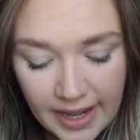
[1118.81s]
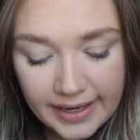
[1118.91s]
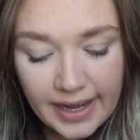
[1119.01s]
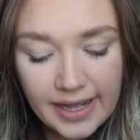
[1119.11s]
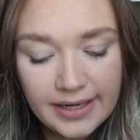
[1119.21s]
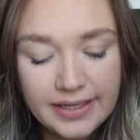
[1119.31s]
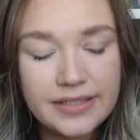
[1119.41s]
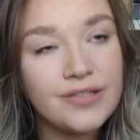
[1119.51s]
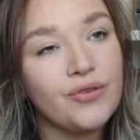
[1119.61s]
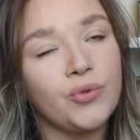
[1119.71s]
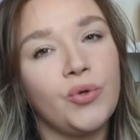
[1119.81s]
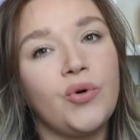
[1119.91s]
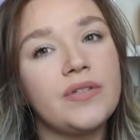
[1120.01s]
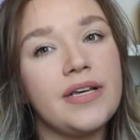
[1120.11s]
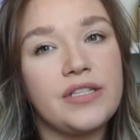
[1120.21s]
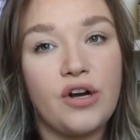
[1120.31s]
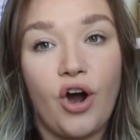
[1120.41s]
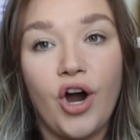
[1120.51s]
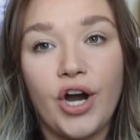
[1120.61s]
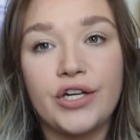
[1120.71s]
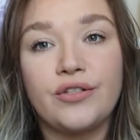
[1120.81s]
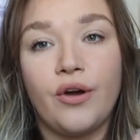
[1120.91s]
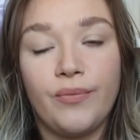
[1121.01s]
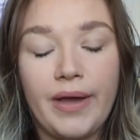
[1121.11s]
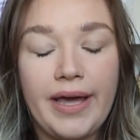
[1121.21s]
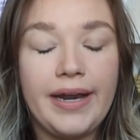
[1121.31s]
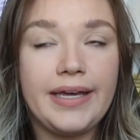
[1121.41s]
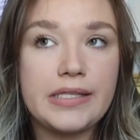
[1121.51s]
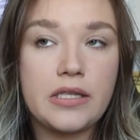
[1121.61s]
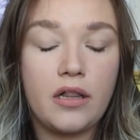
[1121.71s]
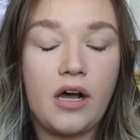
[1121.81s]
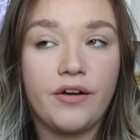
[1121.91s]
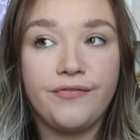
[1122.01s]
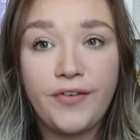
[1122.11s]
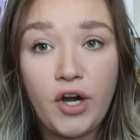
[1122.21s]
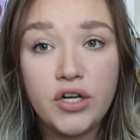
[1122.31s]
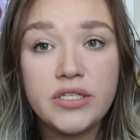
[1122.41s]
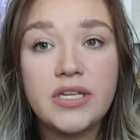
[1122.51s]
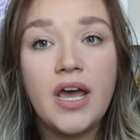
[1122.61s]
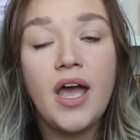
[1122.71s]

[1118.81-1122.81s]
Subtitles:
I got Against the Rules as an ARC, so I read Against the Clock first.